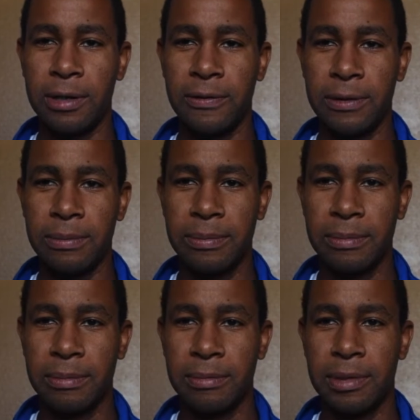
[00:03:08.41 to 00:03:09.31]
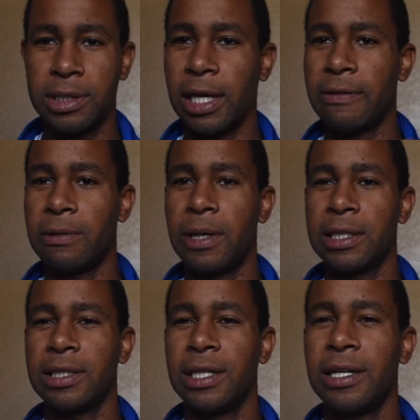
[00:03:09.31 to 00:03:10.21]
of them, but you have to
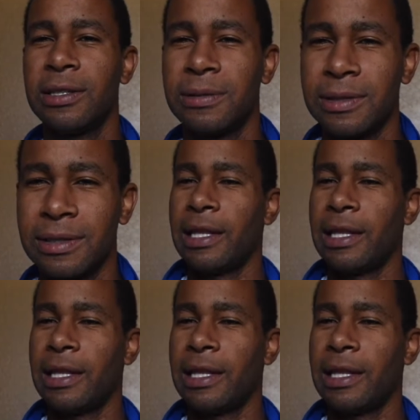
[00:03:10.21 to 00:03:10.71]
watch the other one.